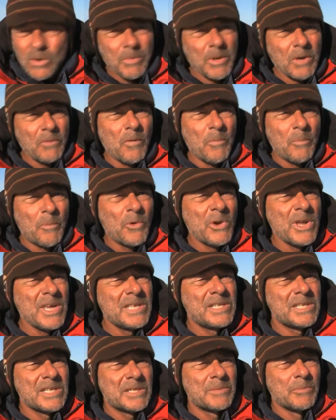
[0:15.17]
a bit of a
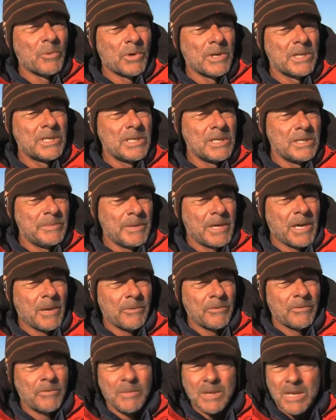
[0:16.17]
breeze this morning, seems to be
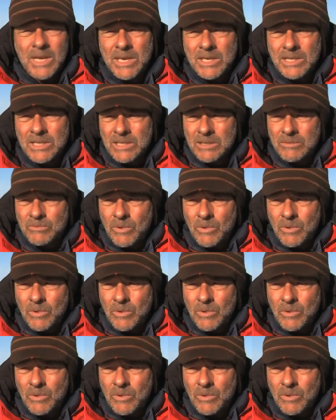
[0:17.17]
coming from the east.